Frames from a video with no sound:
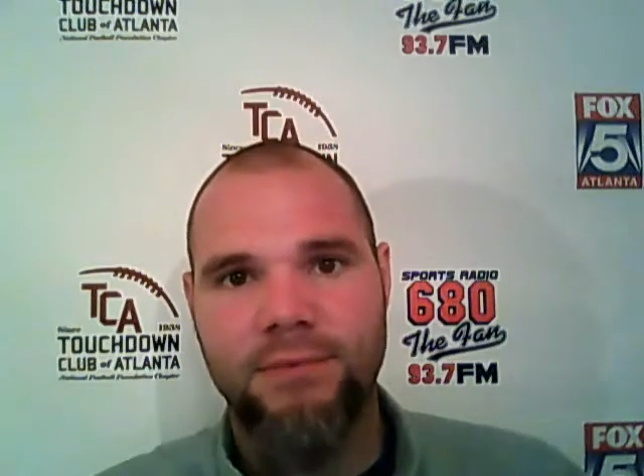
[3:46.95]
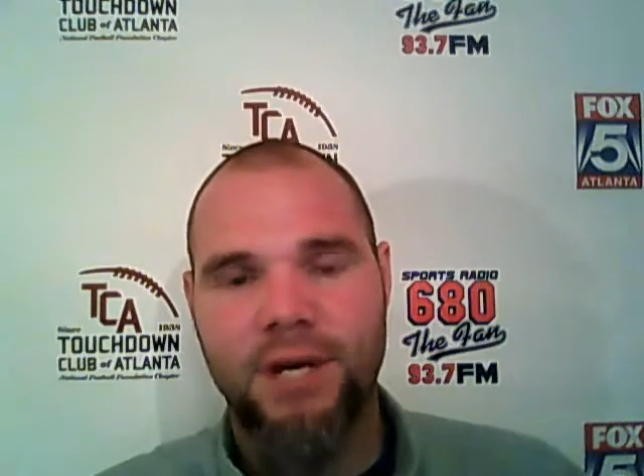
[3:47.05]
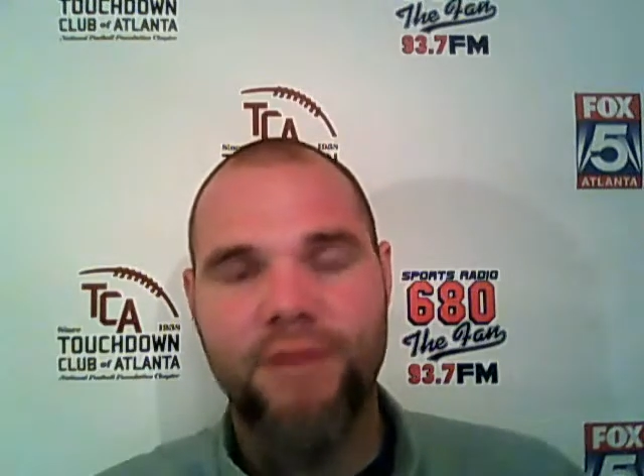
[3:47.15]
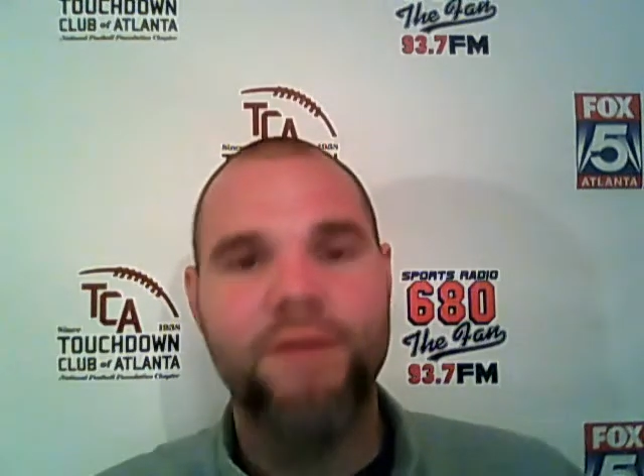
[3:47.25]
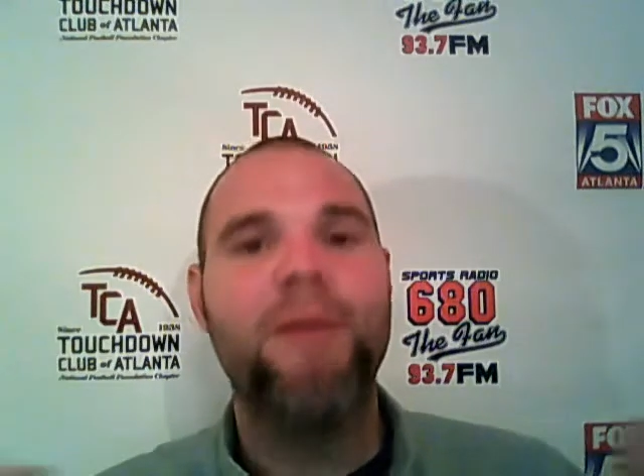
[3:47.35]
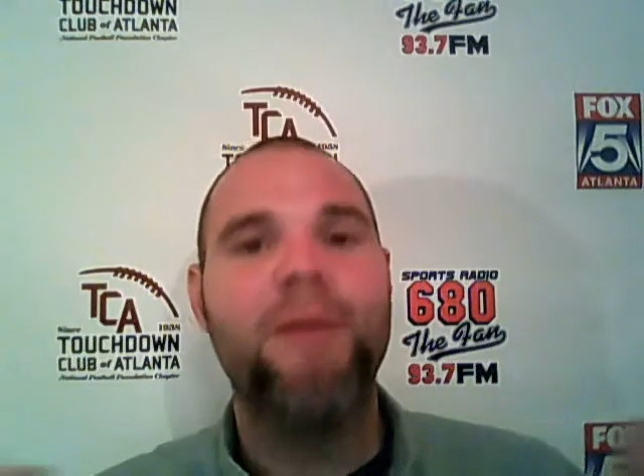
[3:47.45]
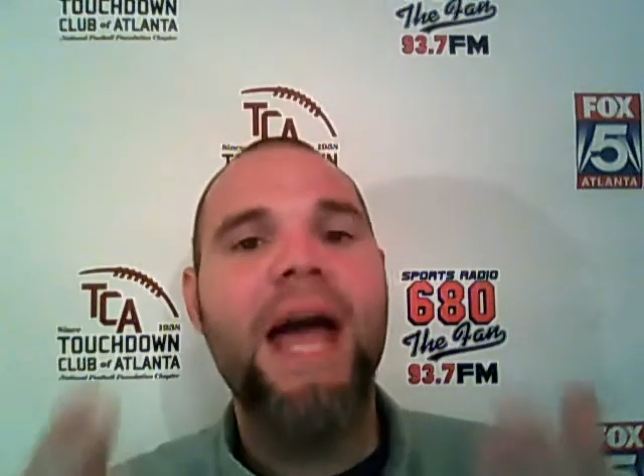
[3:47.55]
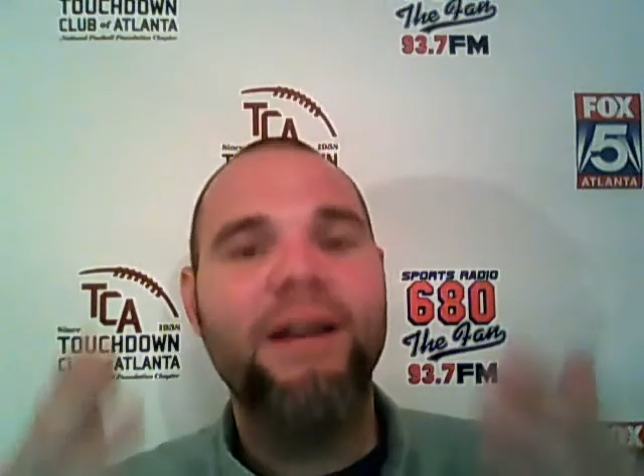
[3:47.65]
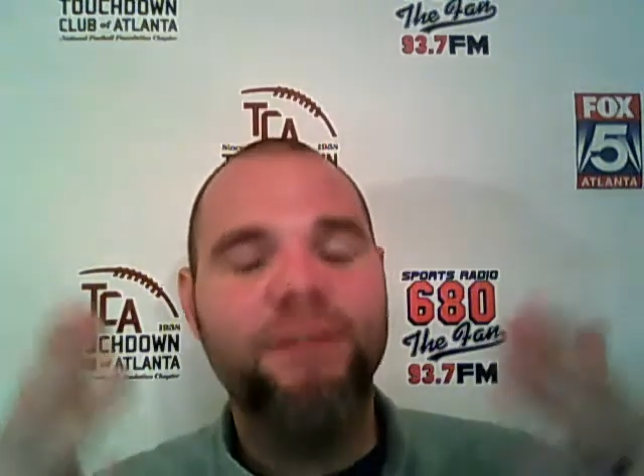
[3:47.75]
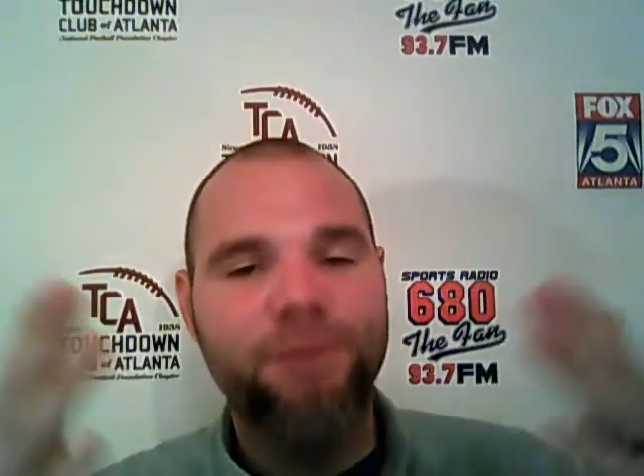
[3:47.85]
of
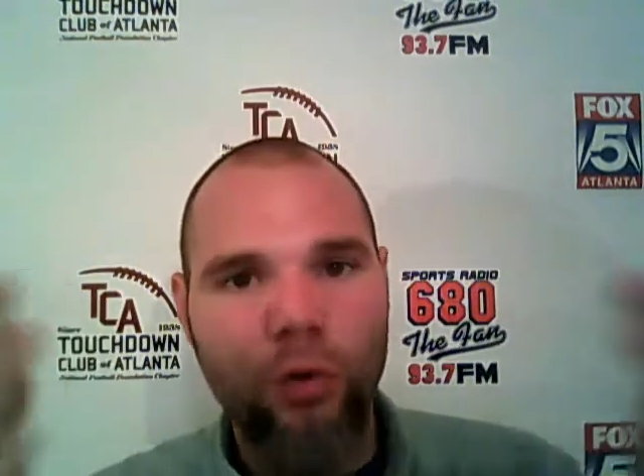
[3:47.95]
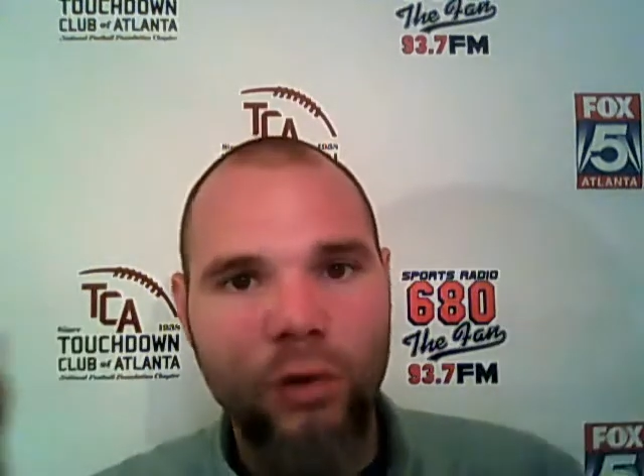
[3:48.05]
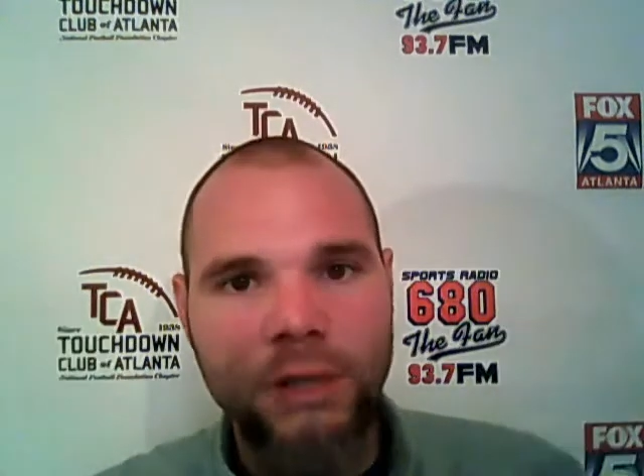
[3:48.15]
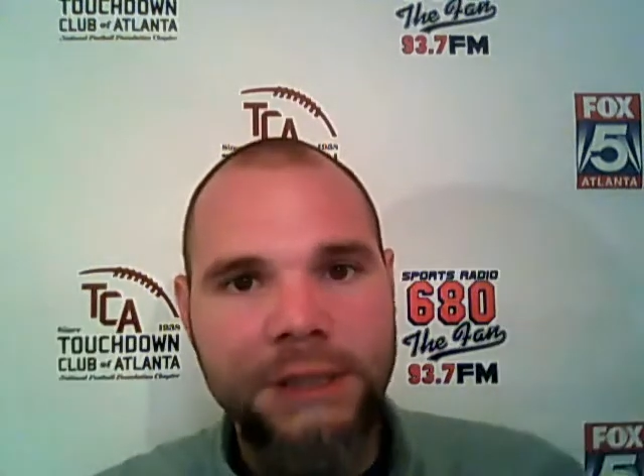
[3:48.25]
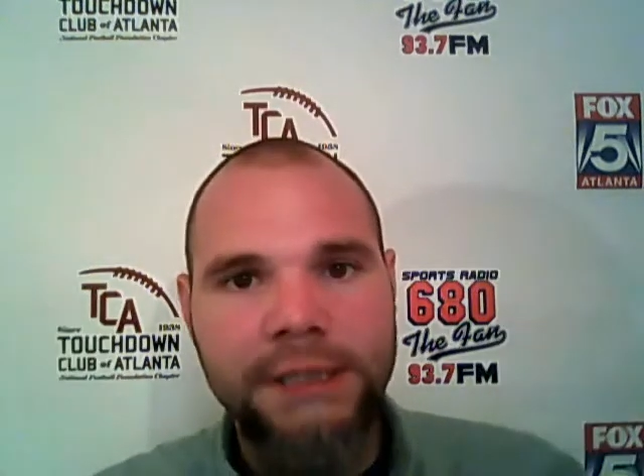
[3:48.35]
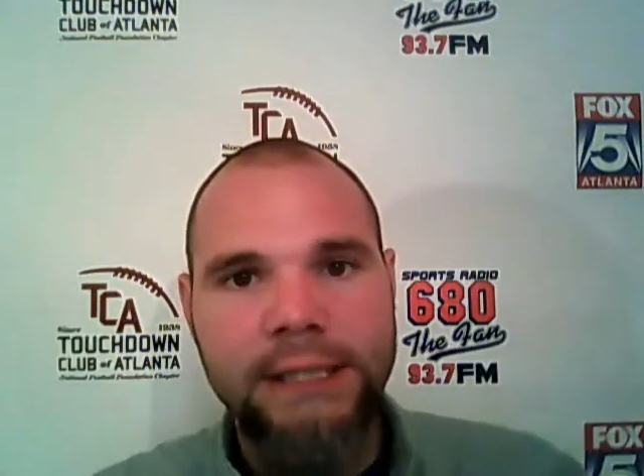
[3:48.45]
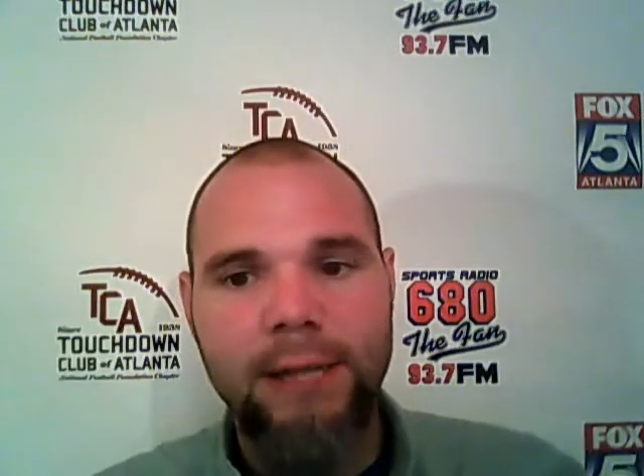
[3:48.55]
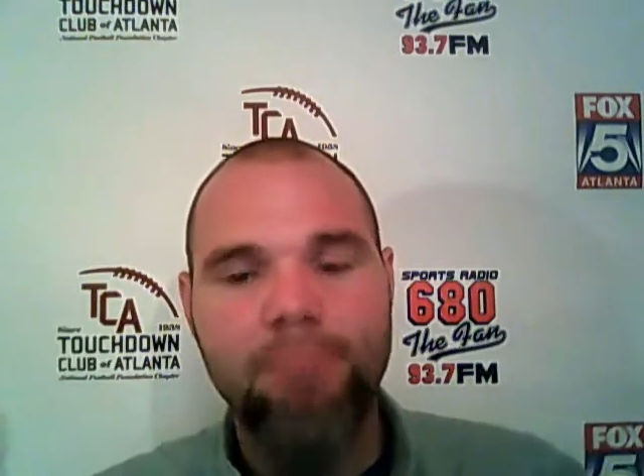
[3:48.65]
impactful uh,